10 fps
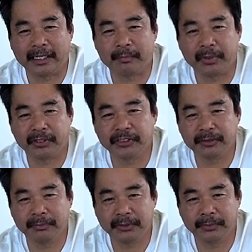
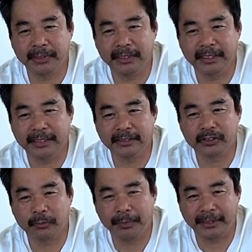comparison between the
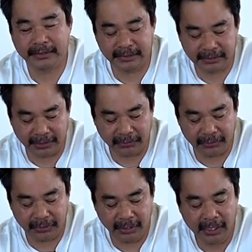Snow Peak
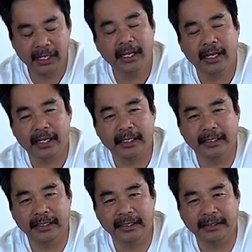600
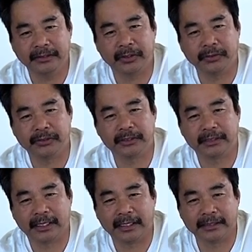and the
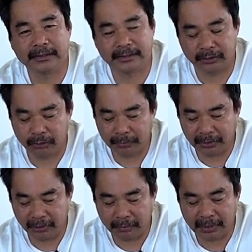TOAKS 600
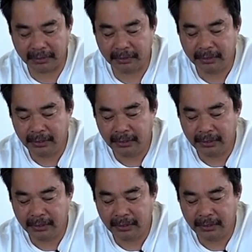milliliter mug.